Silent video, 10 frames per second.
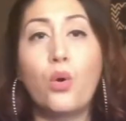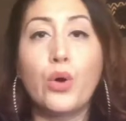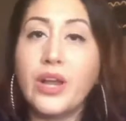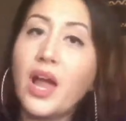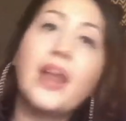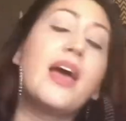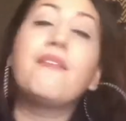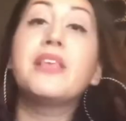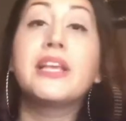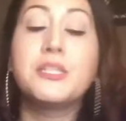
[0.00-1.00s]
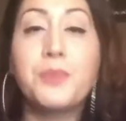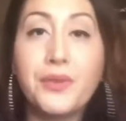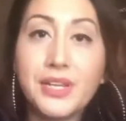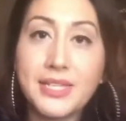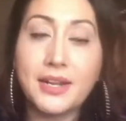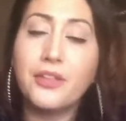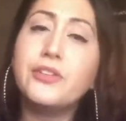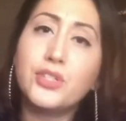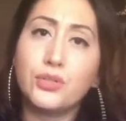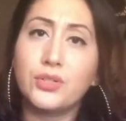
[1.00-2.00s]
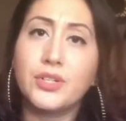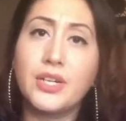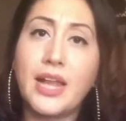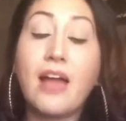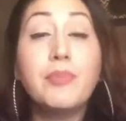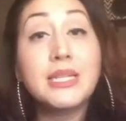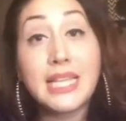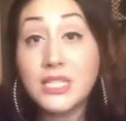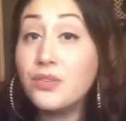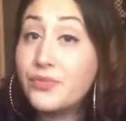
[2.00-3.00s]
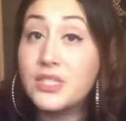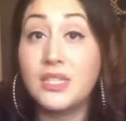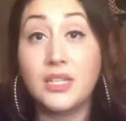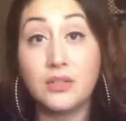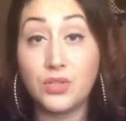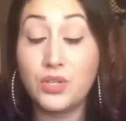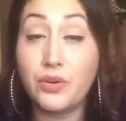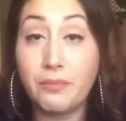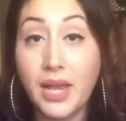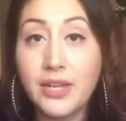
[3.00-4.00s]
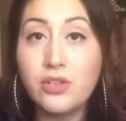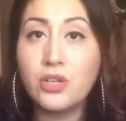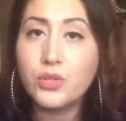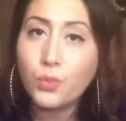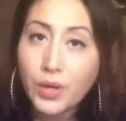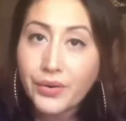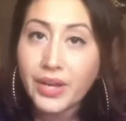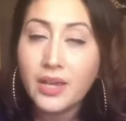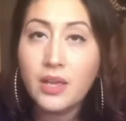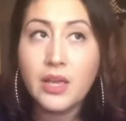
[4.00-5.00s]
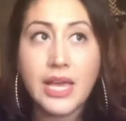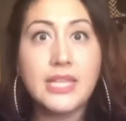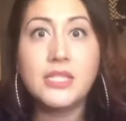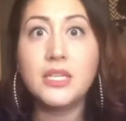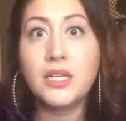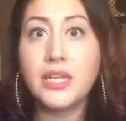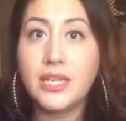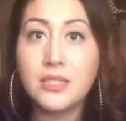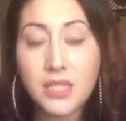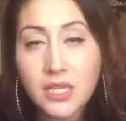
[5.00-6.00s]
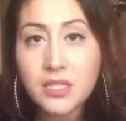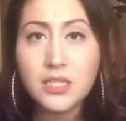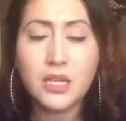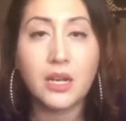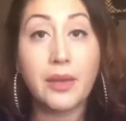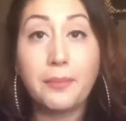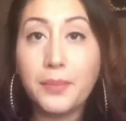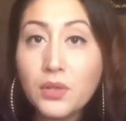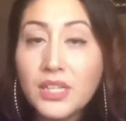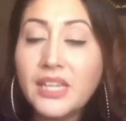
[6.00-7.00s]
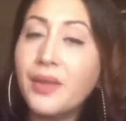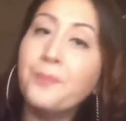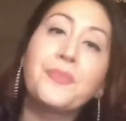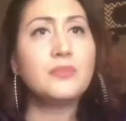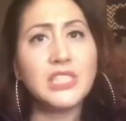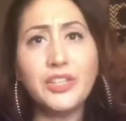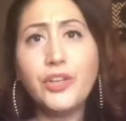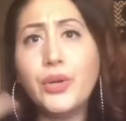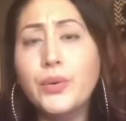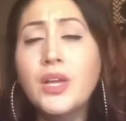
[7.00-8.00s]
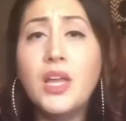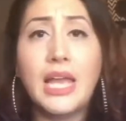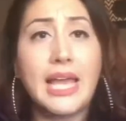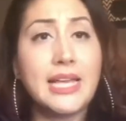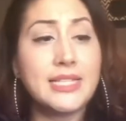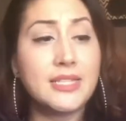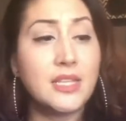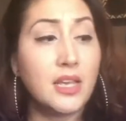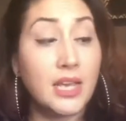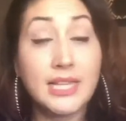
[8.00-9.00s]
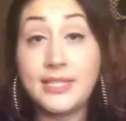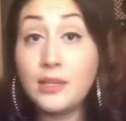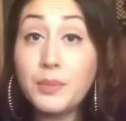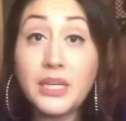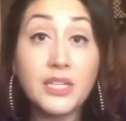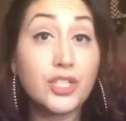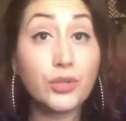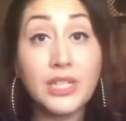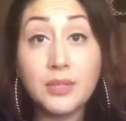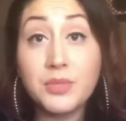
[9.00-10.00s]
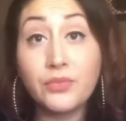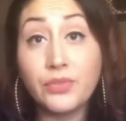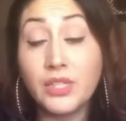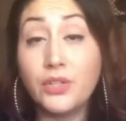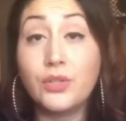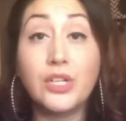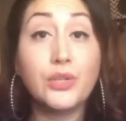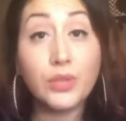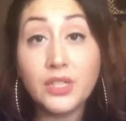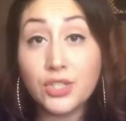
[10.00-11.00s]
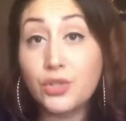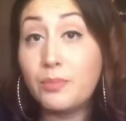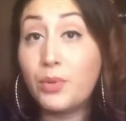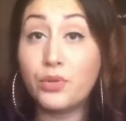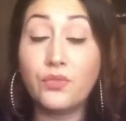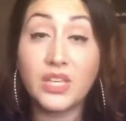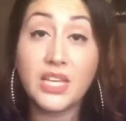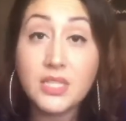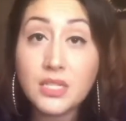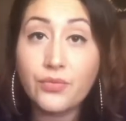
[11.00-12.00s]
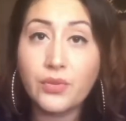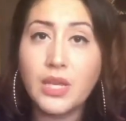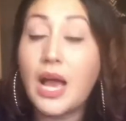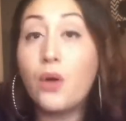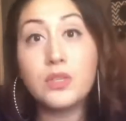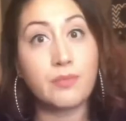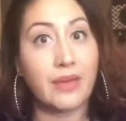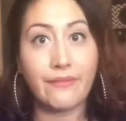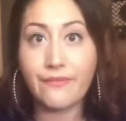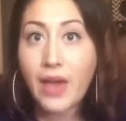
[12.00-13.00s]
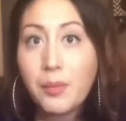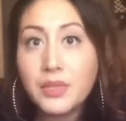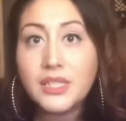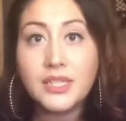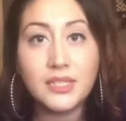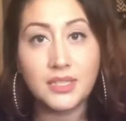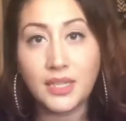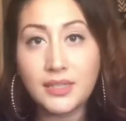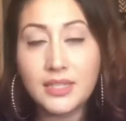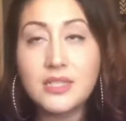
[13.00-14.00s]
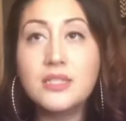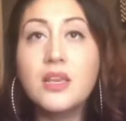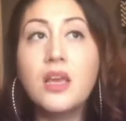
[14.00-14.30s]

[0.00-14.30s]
or not have the experience that other children are gonna have, because that's the first thing that goes into your mind. You start to worry. Is he gonna get teased? Is he gonna get bullied? You know, is his sibling gonna treat him differently, or are you gonna treat both of the kids differently? How is my family gonna take this?